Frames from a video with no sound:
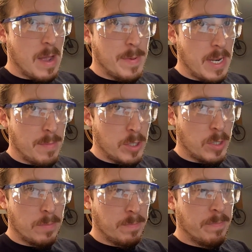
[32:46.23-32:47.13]
I'm an
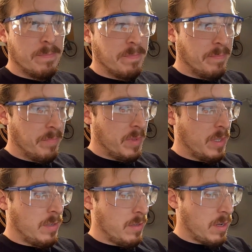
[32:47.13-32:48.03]
amateur.
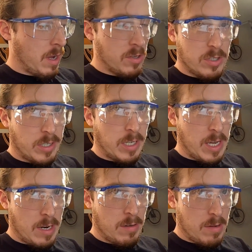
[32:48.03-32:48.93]
I was looking
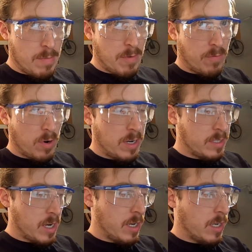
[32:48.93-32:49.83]
at it, and before I
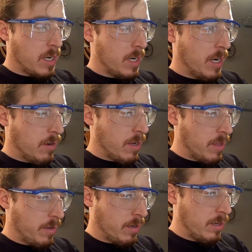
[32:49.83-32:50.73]
decided to cut it out, I
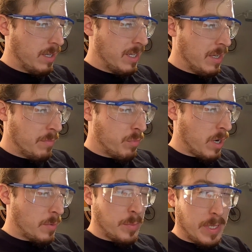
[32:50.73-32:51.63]
thought,
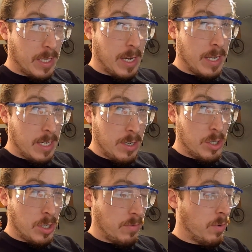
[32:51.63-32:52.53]
probably be a lot
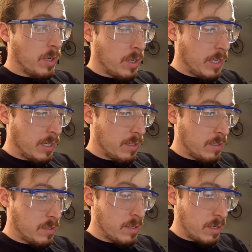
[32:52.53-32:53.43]
easier if we cut out
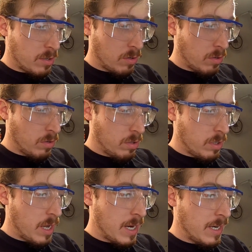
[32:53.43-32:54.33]
the center hole
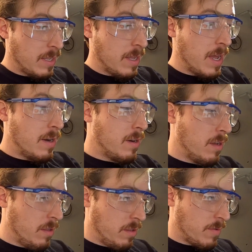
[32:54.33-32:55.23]
and then
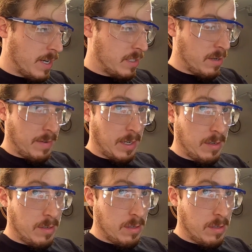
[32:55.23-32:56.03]
the rest of it.